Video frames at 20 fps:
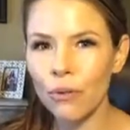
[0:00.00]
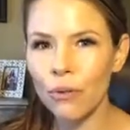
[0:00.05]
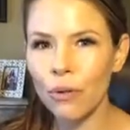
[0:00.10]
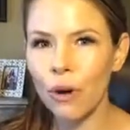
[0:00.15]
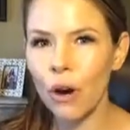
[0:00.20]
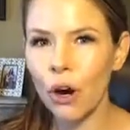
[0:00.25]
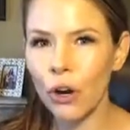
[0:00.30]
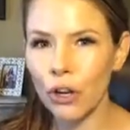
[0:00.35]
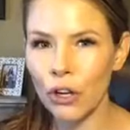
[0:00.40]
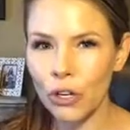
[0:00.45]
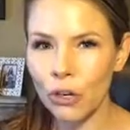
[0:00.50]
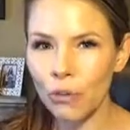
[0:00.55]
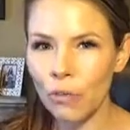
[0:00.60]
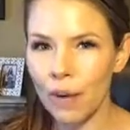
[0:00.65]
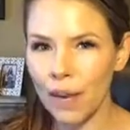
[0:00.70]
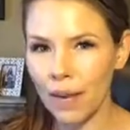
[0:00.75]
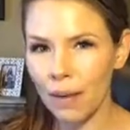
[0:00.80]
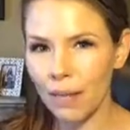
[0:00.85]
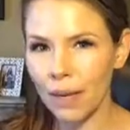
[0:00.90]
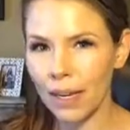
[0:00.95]
are you
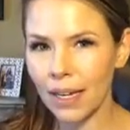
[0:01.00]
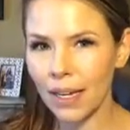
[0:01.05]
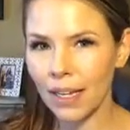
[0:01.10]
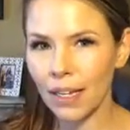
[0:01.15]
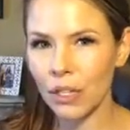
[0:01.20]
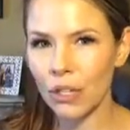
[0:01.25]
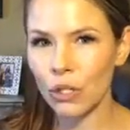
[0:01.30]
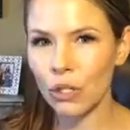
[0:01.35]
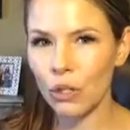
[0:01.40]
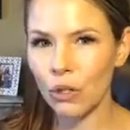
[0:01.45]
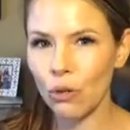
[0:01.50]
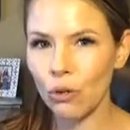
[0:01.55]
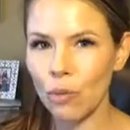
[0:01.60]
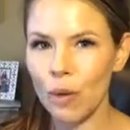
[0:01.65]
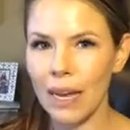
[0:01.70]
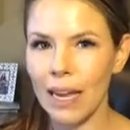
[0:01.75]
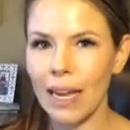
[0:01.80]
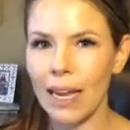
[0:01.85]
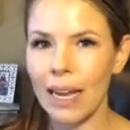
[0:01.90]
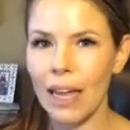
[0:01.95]
maybe
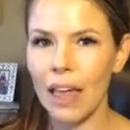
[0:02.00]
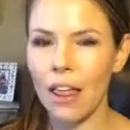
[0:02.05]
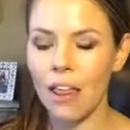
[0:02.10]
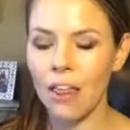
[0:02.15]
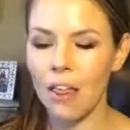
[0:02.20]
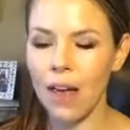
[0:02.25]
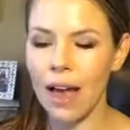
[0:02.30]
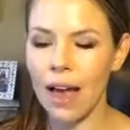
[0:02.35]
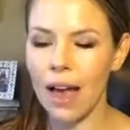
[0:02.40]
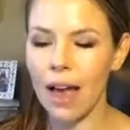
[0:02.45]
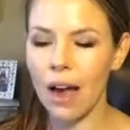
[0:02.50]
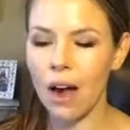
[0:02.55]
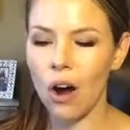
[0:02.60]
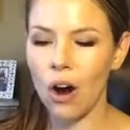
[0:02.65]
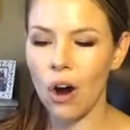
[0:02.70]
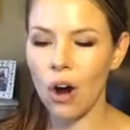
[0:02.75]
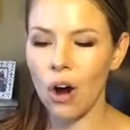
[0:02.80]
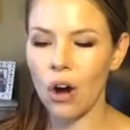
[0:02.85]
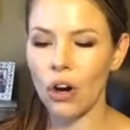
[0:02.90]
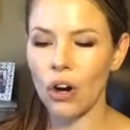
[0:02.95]
consuming that
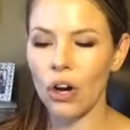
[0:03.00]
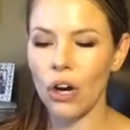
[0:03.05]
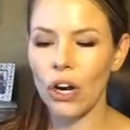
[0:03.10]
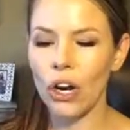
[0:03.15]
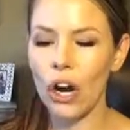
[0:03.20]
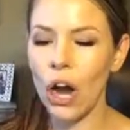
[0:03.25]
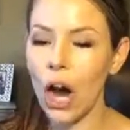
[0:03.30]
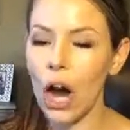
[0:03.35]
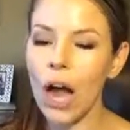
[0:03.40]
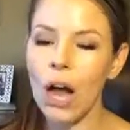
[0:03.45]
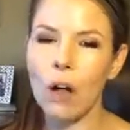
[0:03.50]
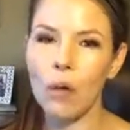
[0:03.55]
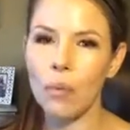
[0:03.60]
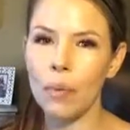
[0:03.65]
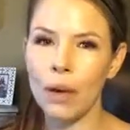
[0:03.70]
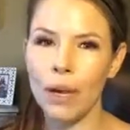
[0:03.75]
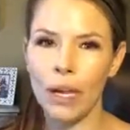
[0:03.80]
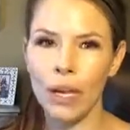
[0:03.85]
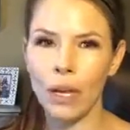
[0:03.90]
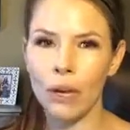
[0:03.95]
are not
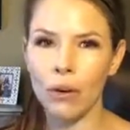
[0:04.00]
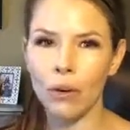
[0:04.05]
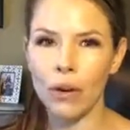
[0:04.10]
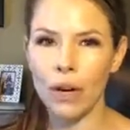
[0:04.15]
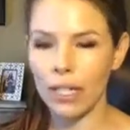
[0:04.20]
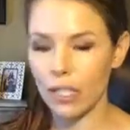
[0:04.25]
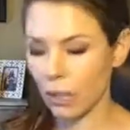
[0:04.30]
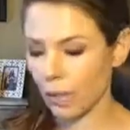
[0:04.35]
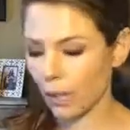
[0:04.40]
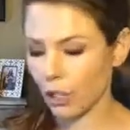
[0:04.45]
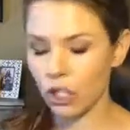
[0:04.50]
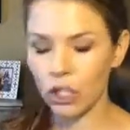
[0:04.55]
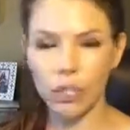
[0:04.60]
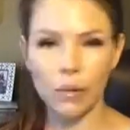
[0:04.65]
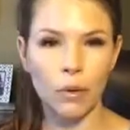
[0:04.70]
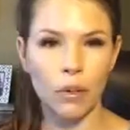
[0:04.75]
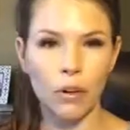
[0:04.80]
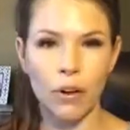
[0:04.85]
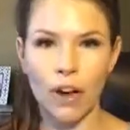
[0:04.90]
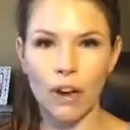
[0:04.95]
helping you, especially
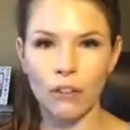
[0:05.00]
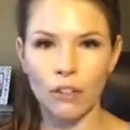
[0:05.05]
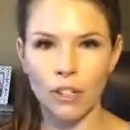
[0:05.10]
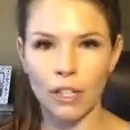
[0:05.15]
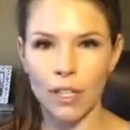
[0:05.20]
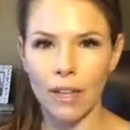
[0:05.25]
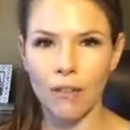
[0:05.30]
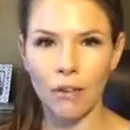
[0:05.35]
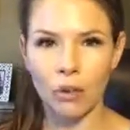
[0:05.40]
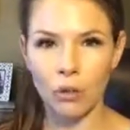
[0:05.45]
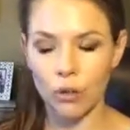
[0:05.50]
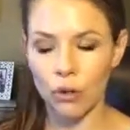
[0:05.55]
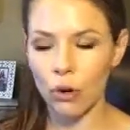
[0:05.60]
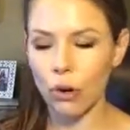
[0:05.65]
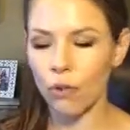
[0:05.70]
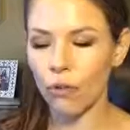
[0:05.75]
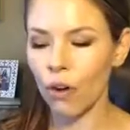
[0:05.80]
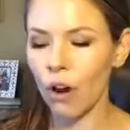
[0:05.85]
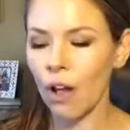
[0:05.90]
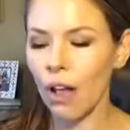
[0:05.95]
with your energy levels, your
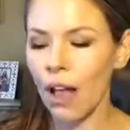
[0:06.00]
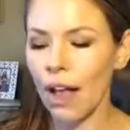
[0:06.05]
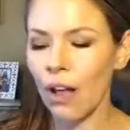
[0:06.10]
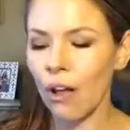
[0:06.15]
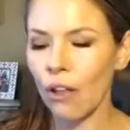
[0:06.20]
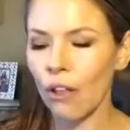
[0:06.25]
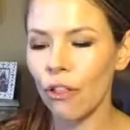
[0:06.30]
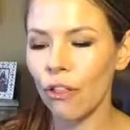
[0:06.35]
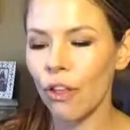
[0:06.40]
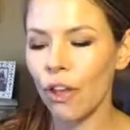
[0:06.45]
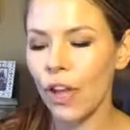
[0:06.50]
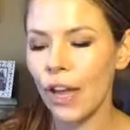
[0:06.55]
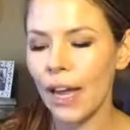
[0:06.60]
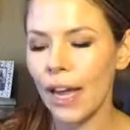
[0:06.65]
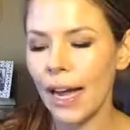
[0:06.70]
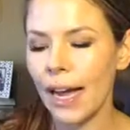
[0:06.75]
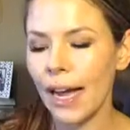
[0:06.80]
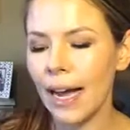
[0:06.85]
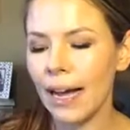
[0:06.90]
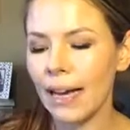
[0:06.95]
overall health?
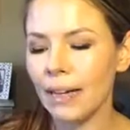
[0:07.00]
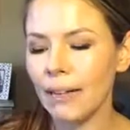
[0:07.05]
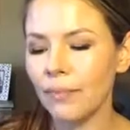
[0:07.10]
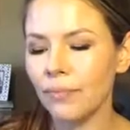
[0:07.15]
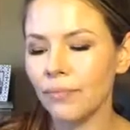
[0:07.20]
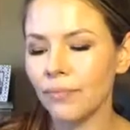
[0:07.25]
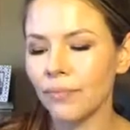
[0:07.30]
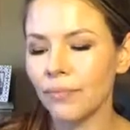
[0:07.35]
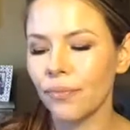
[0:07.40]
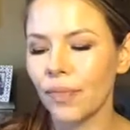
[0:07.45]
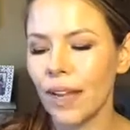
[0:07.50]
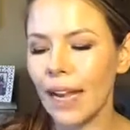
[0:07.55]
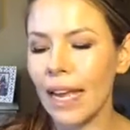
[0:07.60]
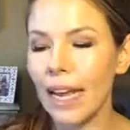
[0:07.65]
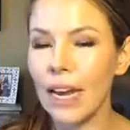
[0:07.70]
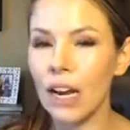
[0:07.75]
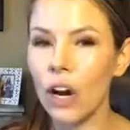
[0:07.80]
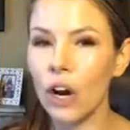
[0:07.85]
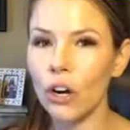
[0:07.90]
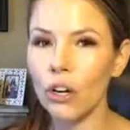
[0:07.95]
And
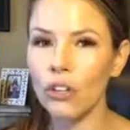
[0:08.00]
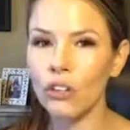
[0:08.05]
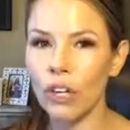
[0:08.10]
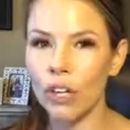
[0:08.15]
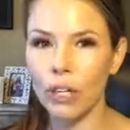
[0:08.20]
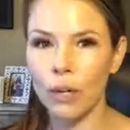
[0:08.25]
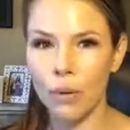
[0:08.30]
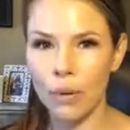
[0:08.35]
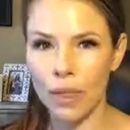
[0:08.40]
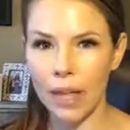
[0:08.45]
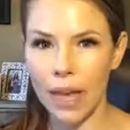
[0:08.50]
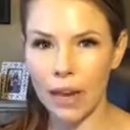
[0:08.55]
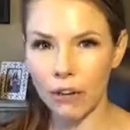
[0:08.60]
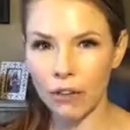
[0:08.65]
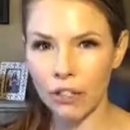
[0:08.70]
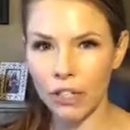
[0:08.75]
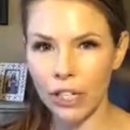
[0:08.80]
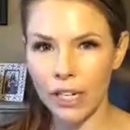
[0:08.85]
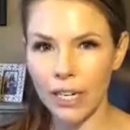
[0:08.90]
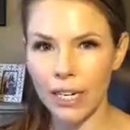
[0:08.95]
are you struggling with
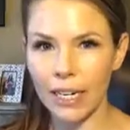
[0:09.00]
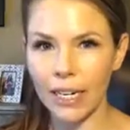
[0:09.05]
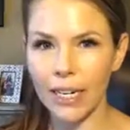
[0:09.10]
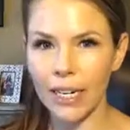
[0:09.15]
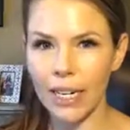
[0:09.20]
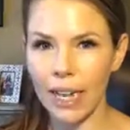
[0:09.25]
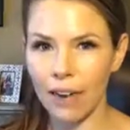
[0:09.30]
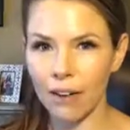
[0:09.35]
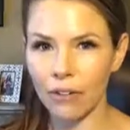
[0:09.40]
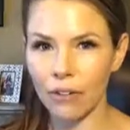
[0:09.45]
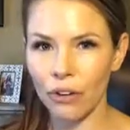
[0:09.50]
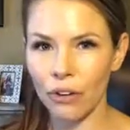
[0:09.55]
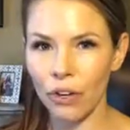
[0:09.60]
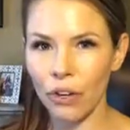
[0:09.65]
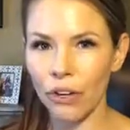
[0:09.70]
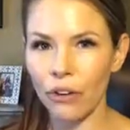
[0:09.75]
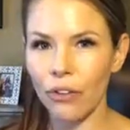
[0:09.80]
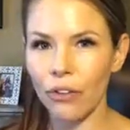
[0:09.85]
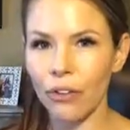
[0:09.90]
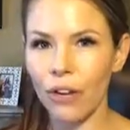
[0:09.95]
energy in the
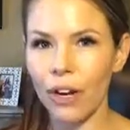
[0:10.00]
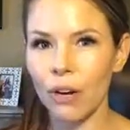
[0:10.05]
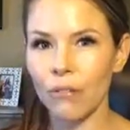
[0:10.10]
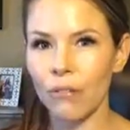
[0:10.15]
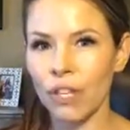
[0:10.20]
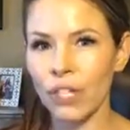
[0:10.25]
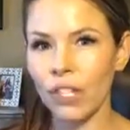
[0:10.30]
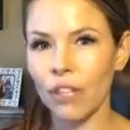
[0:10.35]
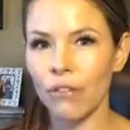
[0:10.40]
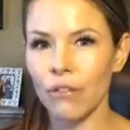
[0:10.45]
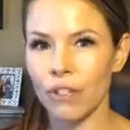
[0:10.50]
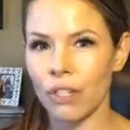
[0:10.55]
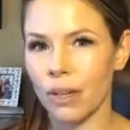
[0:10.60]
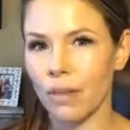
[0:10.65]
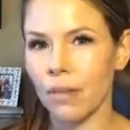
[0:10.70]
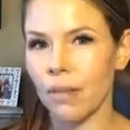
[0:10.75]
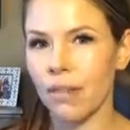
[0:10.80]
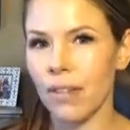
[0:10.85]
afternoon and reaching for some of